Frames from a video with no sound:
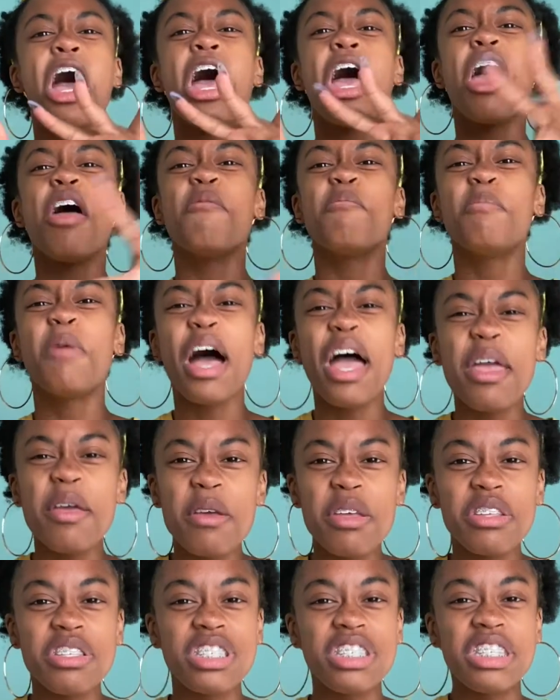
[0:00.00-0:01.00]
it might
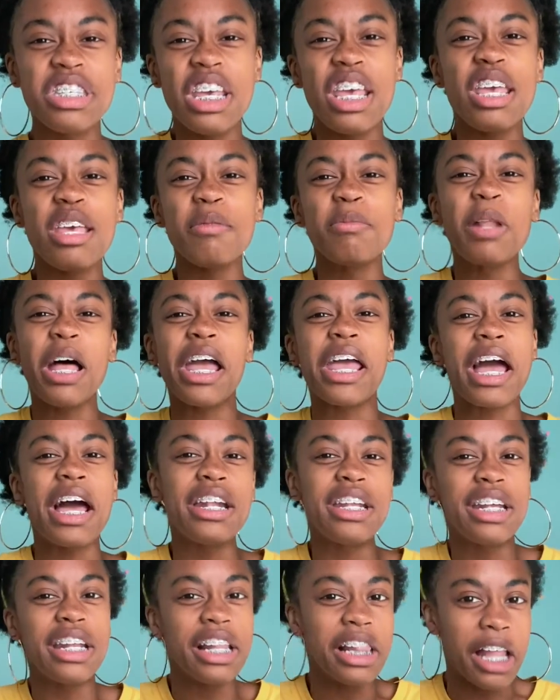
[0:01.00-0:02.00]
seem like I
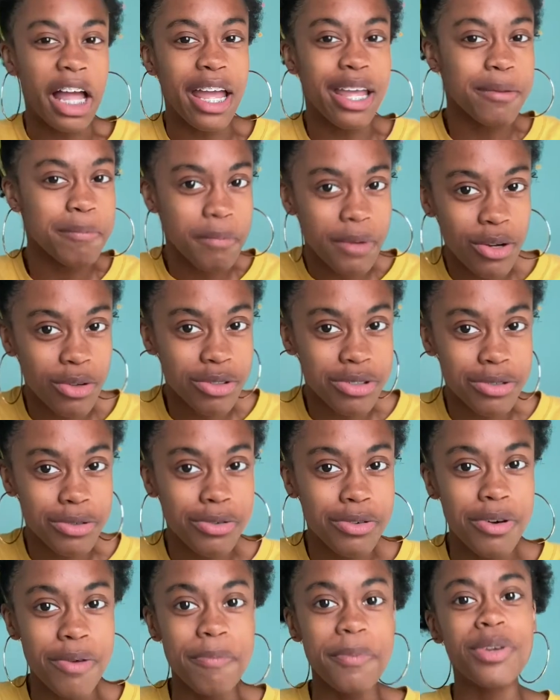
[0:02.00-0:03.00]
didn't like middle school.